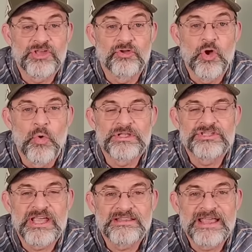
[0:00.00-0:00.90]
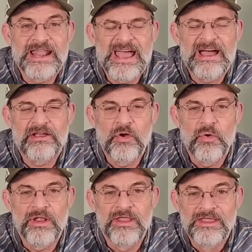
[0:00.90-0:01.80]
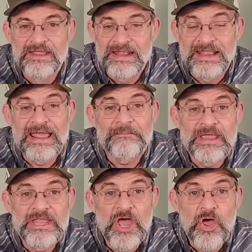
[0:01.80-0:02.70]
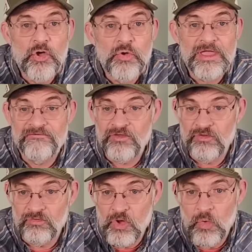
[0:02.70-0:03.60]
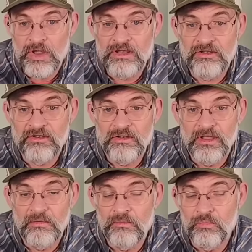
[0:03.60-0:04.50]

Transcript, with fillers: So go and check that out. Go and let me know if you go and uh,